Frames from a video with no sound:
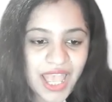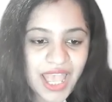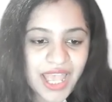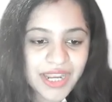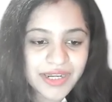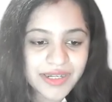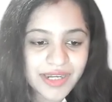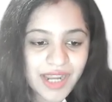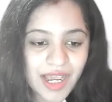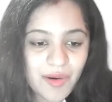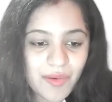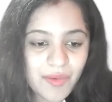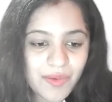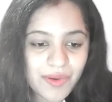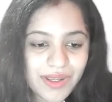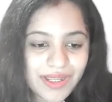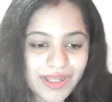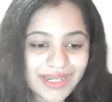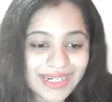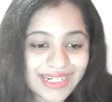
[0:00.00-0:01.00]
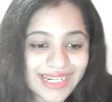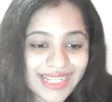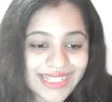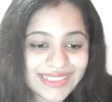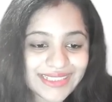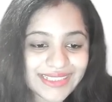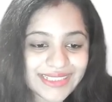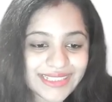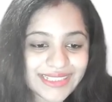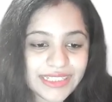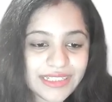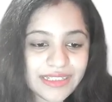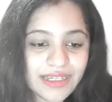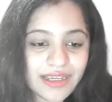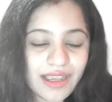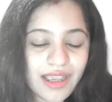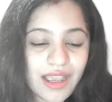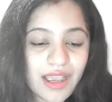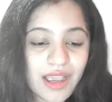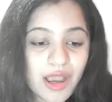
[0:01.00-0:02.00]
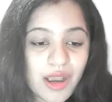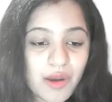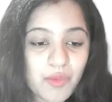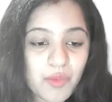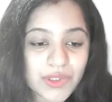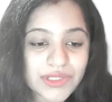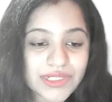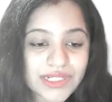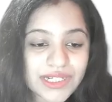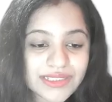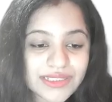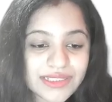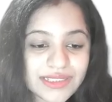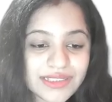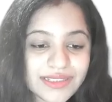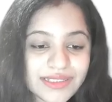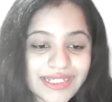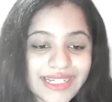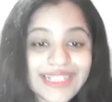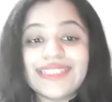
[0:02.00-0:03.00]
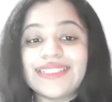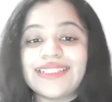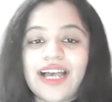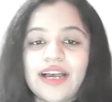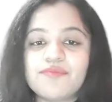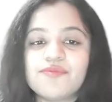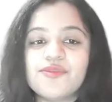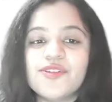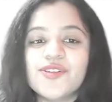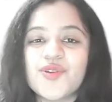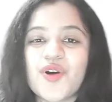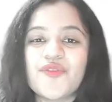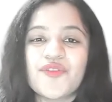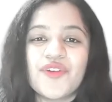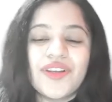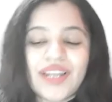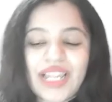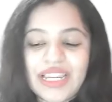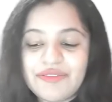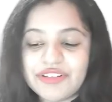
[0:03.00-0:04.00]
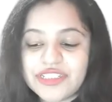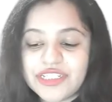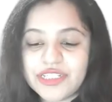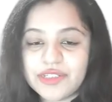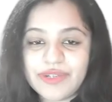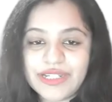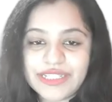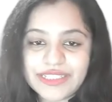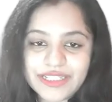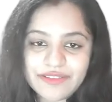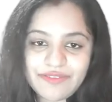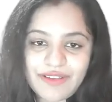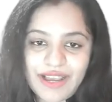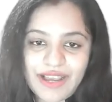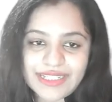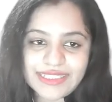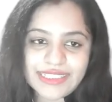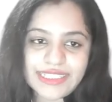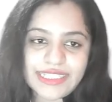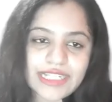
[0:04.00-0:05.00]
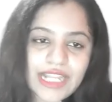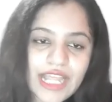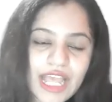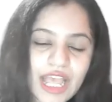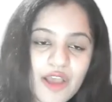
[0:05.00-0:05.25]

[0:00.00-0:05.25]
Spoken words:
Now, let's see what are the examples of a live attenuated vaccine.